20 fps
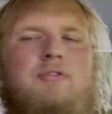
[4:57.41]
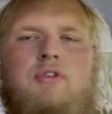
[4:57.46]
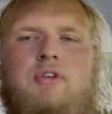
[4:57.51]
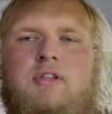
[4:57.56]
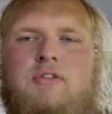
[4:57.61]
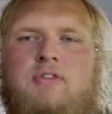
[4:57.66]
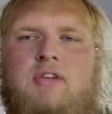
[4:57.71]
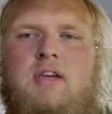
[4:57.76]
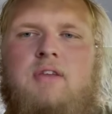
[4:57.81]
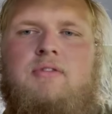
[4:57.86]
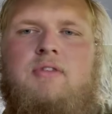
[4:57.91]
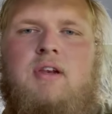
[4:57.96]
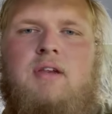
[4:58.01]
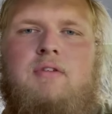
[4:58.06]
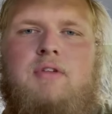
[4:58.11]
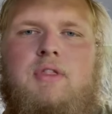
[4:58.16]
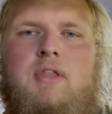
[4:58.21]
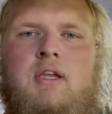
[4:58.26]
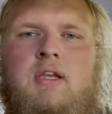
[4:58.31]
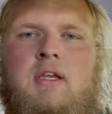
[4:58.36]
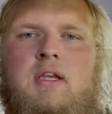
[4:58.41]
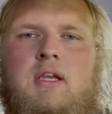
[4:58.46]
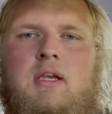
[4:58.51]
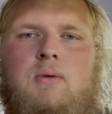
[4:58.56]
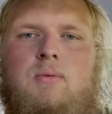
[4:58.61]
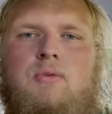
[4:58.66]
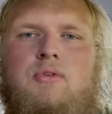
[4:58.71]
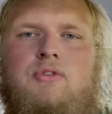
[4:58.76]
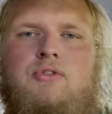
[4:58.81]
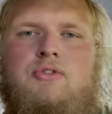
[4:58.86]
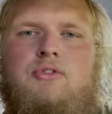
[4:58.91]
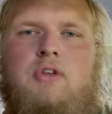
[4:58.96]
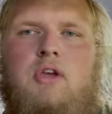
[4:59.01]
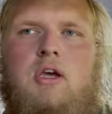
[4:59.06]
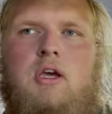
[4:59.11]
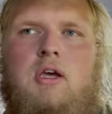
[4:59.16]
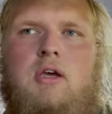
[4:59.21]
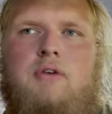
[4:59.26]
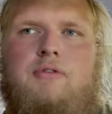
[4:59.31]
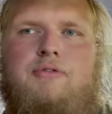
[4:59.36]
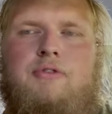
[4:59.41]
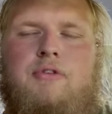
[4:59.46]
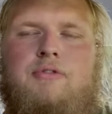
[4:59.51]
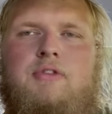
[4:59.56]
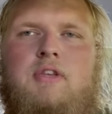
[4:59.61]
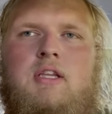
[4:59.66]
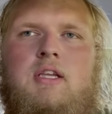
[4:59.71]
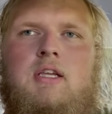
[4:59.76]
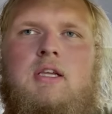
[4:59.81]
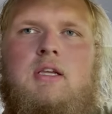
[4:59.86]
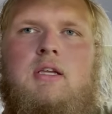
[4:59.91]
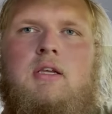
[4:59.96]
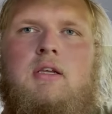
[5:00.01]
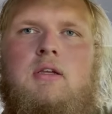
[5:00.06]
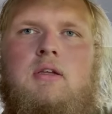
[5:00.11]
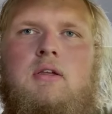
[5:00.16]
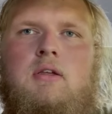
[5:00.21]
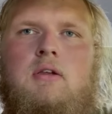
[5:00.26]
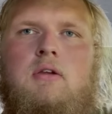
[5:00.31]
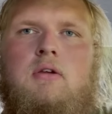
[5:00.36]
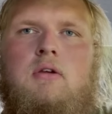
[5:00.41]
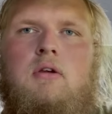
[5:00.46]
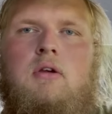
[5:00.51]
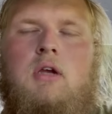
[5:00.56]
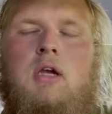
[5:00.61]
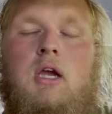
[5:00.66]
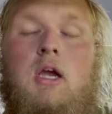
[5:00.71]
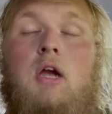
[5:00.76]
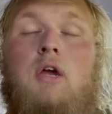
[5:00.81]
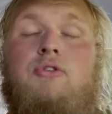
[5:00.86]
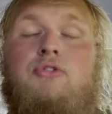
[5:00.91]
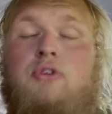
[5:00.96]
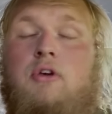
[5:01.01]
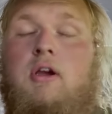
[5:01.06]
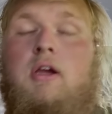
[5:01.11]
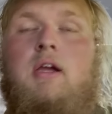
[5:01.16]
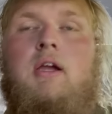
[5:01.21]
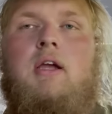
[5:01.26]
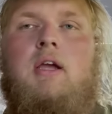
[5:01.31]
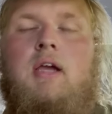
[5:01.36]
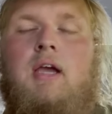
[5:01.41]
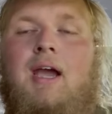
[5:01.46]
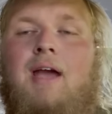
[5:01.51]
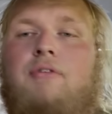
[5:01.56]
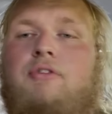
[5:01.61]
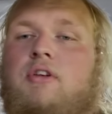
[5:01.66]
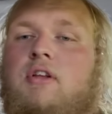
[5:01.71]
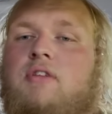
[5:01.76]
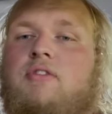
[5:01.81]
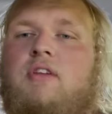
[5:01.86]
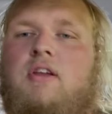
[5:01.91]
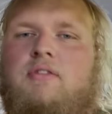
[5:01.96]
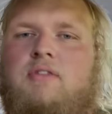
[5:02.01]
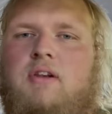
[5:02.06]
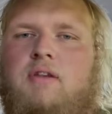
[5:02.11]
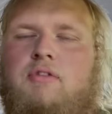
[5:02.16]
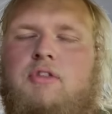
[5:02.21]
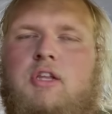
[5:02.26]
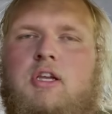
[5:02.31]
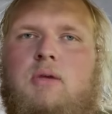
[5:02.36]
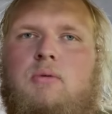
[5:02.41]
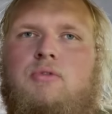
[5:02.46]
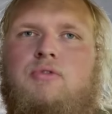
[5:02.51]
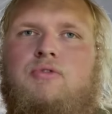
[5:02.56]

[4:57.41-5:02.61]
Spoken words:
discounts and everything, it was 50 or sorry, after discounts and everything, it was